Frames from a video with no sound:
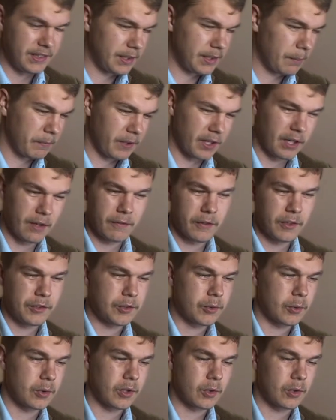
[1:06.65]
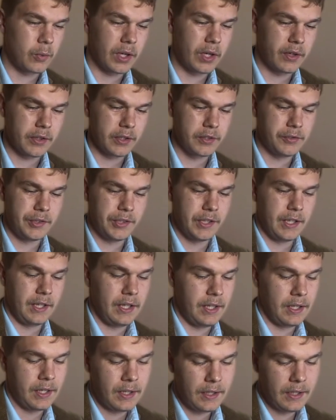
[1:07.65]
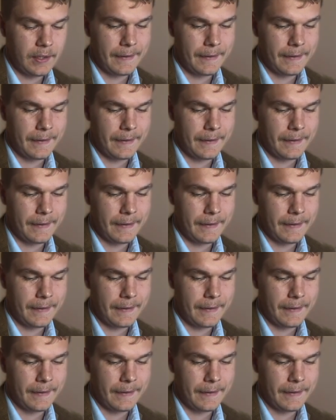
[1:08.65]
something of the sort, well, you see,